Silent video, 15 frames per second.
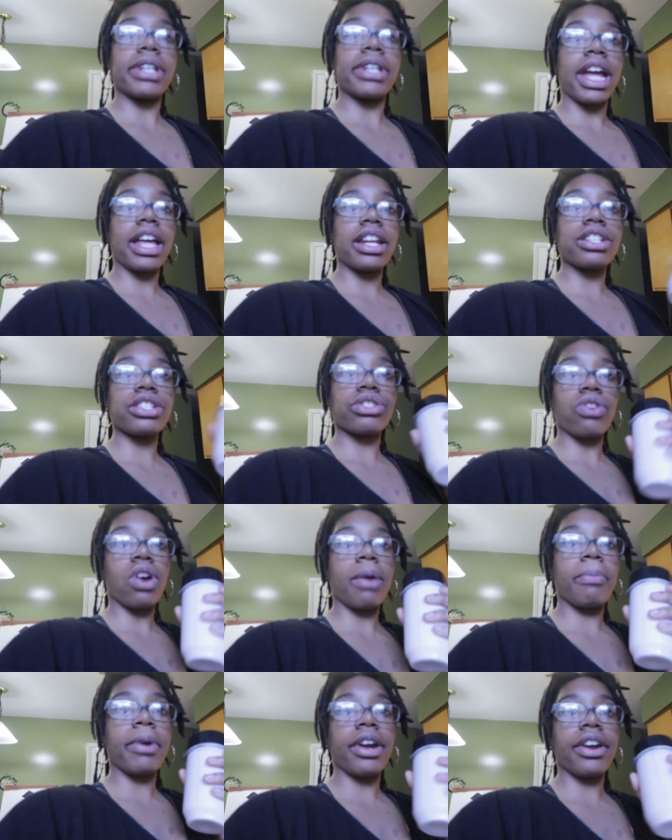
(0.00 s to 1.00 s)
banana,
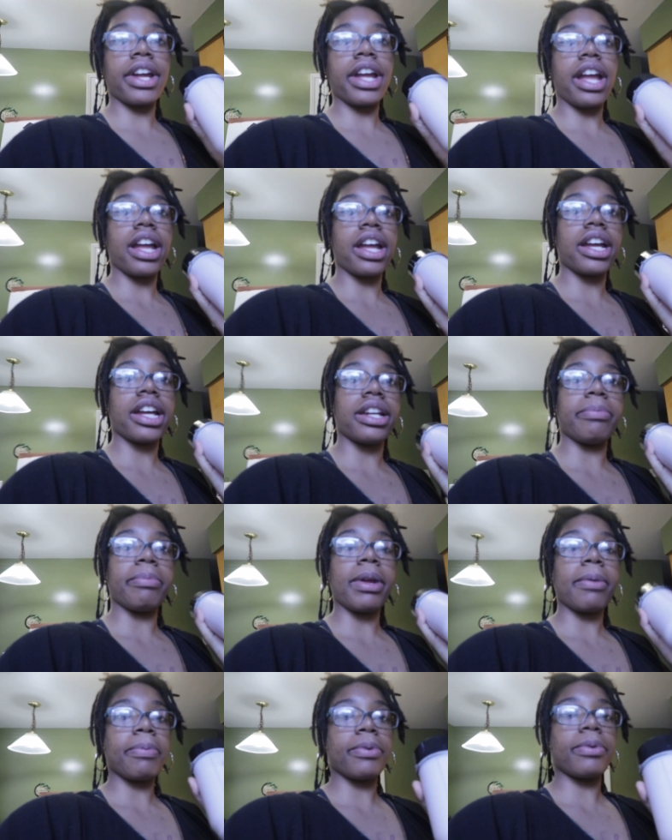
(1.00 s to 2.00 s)
strawberry, and
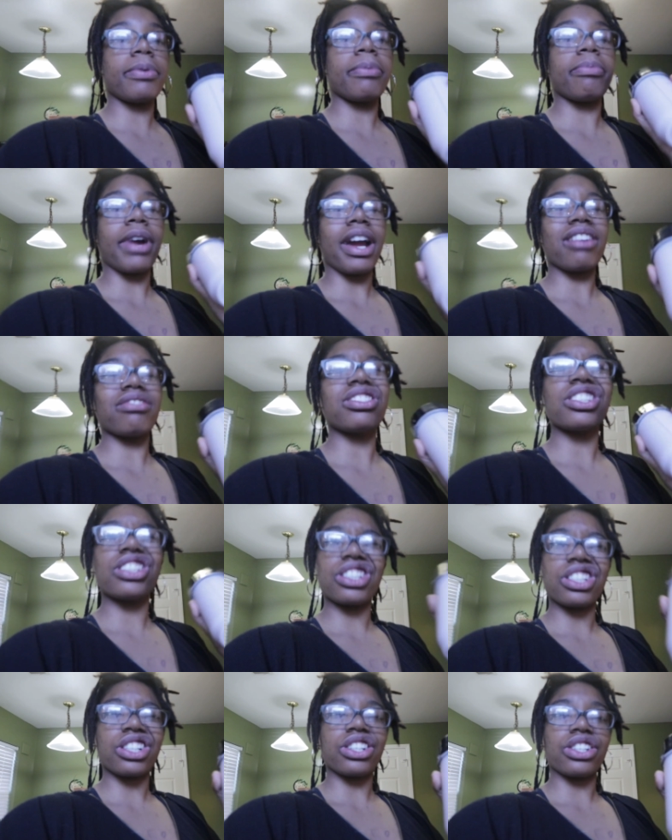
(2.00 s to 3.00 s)
maple brown
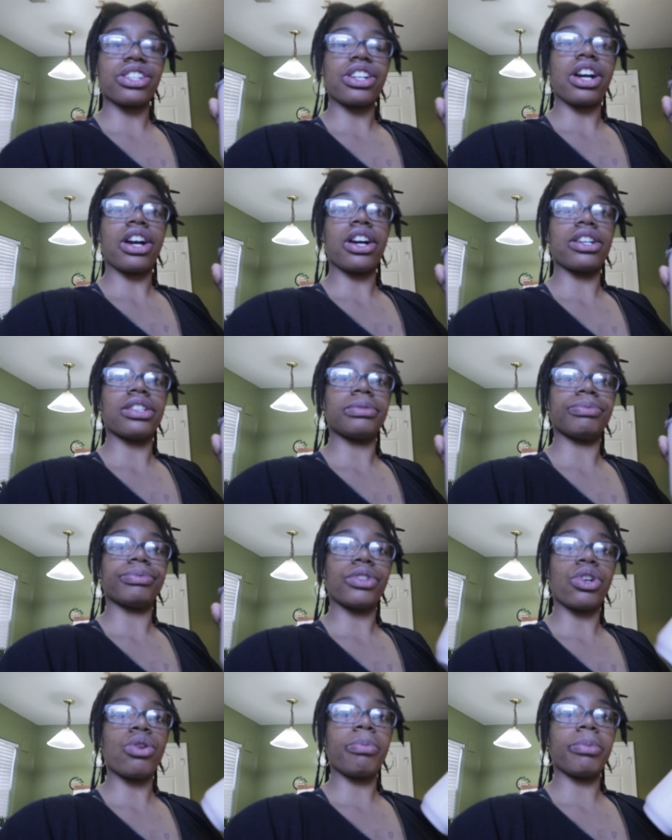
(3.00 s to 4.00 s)
sugar
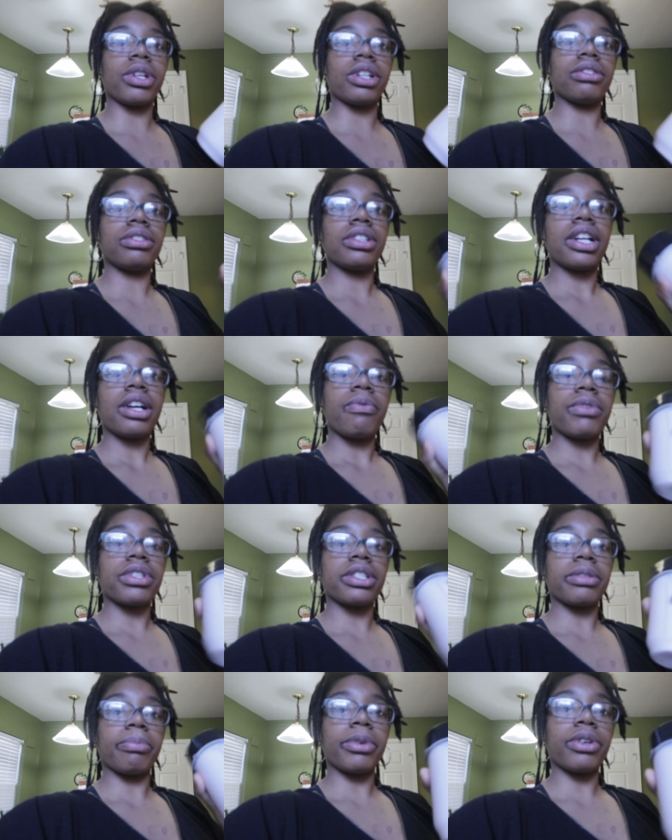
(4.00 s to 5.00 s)
oatmeal
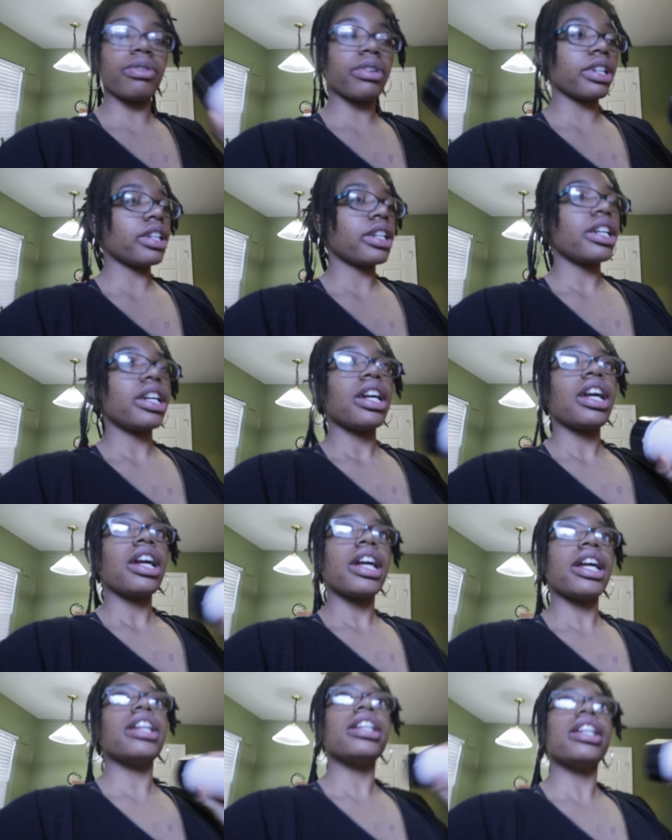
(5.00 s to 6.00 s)
with some milk
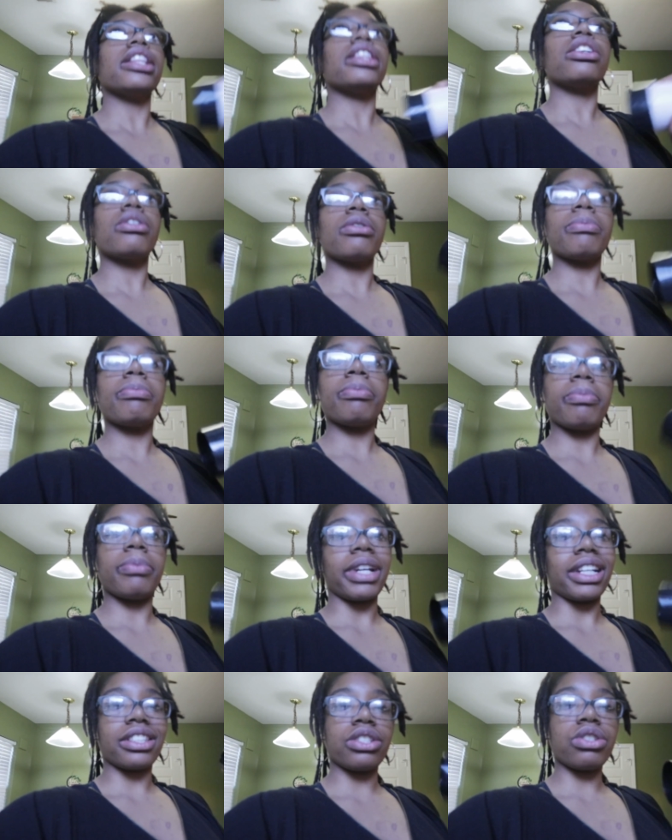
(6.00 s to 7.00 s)
and a little,
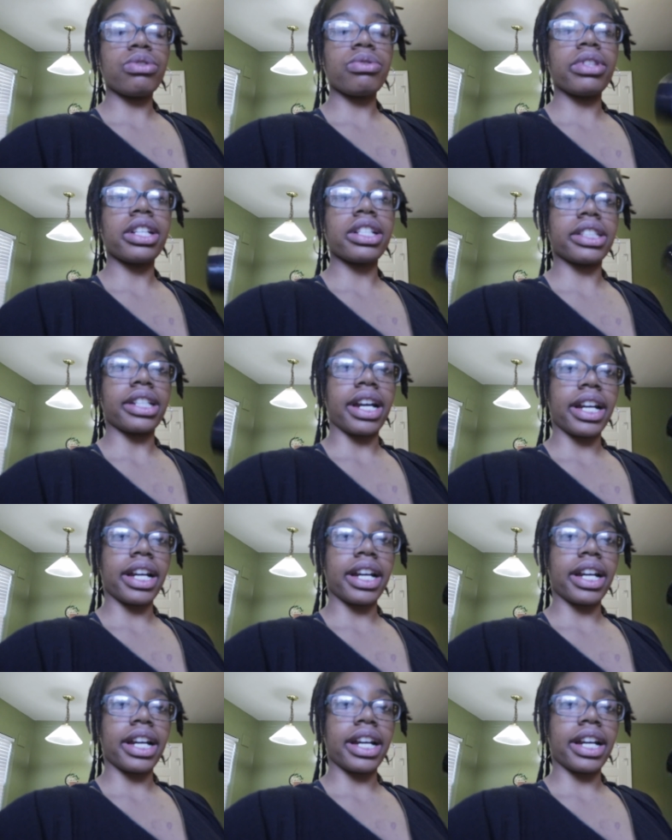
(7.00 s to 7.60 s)
like, two things of